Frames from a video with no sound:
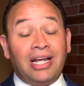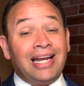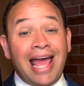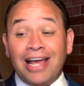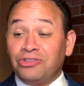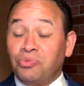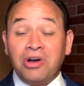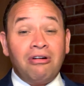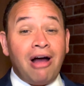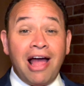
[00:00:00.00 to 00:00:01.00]
And as
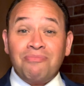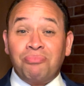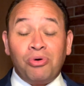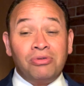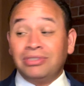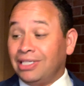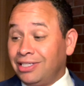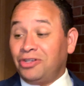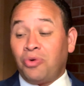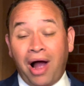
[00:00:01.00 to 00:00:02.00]
well, I pulled
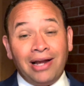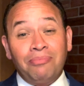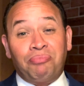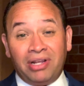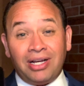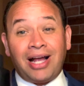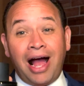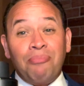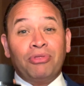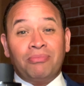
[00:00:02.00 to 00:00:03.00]
in quite a bit of
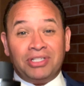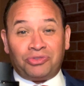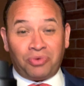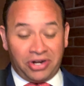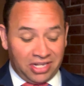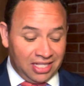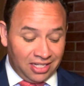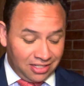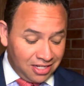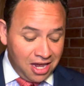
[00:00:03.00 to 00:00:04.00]
compliments wearing
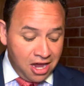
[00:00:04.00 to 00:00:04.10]
this.